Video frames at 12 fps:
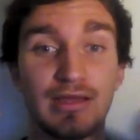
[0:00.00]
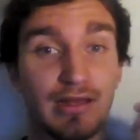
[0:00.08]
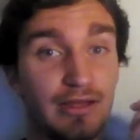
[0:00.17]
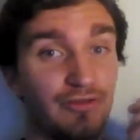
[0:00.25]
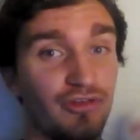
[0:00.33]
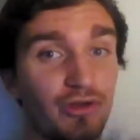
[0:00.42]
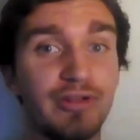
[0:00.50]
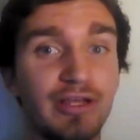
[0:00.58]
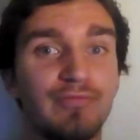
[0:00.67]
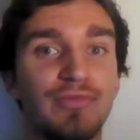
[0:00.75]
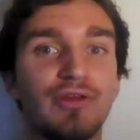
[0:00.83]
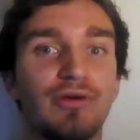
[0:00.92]
And I showed
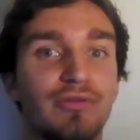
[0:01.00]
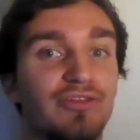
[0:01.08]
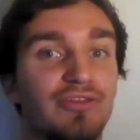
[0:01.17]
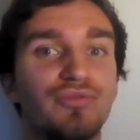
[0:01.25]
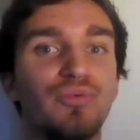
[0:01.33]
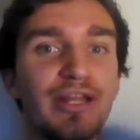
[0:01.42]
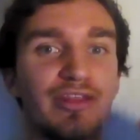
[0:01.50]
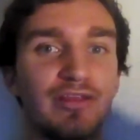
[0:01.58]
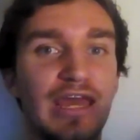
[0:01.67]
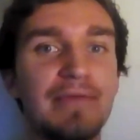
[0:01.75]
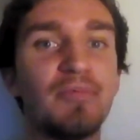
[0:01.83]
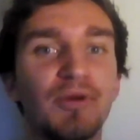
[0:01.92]
him, this is what
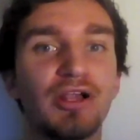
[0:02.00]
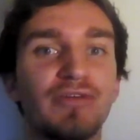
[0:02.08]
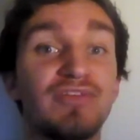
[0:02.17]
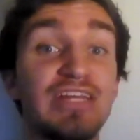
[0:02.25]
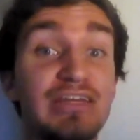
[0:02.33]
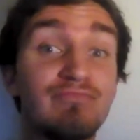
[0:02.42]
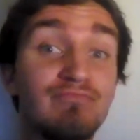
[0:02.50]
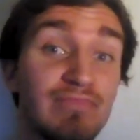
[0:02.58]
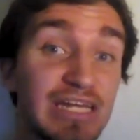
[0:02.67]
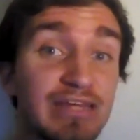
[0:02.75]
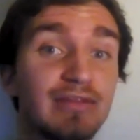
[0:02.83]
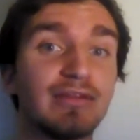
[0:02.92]
it's capable of. And he
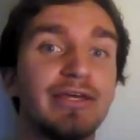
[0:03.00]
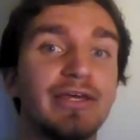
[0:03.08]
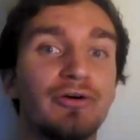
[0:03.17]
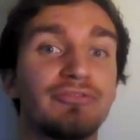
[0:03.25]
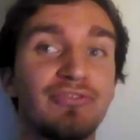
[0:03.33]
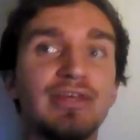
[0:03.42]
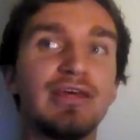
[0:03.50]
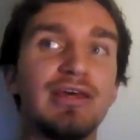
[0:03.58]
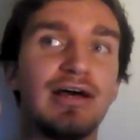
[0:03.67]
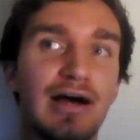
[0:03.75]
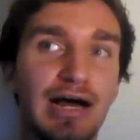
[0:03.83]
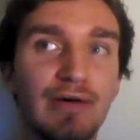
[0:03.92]
immediately goes,
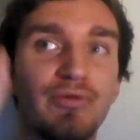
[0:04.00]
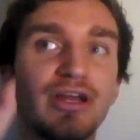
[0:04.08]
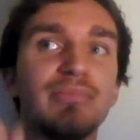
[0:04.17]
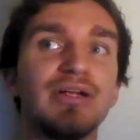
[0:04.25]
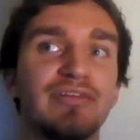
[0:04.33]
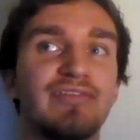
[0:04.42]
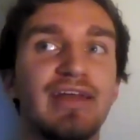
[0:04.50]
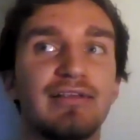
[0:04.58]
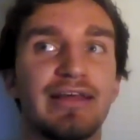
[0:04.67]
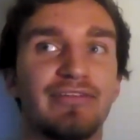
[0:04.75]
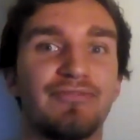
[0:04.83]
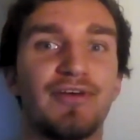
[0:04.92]
I want to build a snake
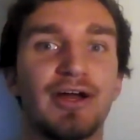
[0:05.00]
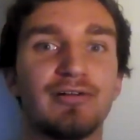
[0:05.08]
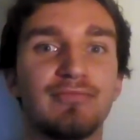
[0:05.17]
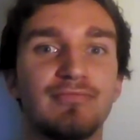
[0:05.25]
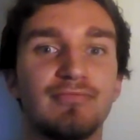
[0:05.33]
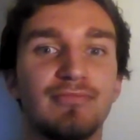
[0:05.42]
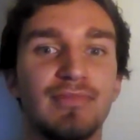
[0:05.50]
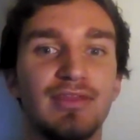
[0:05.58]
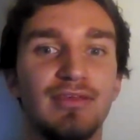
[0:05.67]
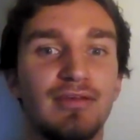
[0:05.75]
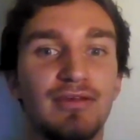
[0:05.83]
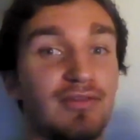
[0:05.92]
classifier,
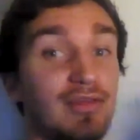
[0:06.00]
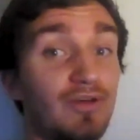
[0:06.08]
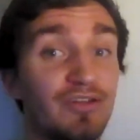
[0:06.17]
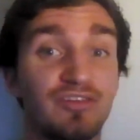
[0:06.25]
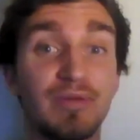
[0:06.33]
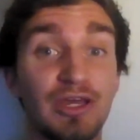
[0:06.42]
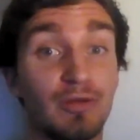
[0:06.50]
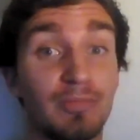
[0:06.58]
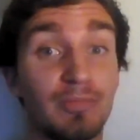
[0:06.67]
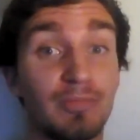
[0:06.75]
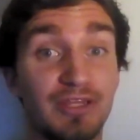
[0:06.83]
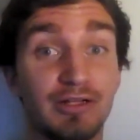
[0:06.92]
because he wants to be a
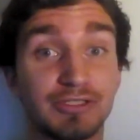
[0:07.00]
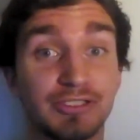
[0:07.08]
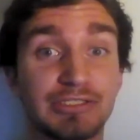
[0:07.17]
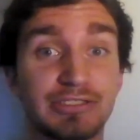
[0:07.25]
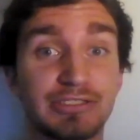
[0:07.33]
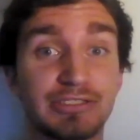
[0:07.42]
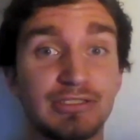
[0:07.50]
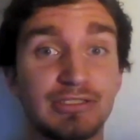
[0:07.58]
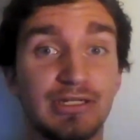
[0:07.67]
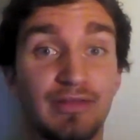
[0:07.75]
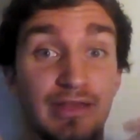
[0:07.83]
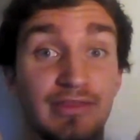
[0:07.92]
herpetologist.
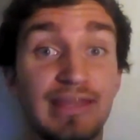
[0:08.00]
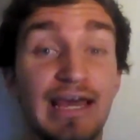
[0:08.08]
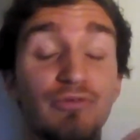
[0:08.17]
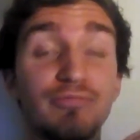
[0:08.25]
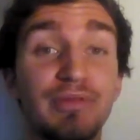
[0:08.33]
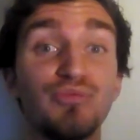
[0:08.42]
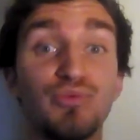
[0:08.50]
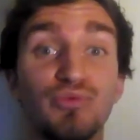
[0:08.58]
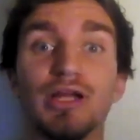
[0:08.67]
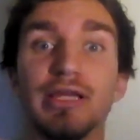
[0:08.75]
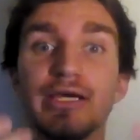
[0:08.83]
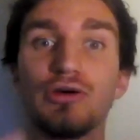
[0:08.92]
He's like, that would be
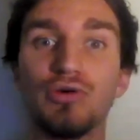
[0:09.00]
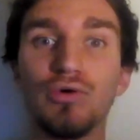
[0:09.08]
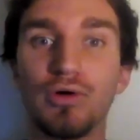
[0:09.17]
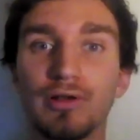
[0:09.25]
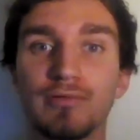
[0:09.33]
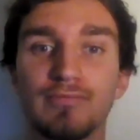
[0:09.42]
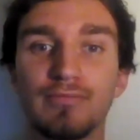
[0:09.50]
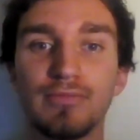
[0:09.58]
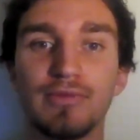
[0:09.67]
really cool.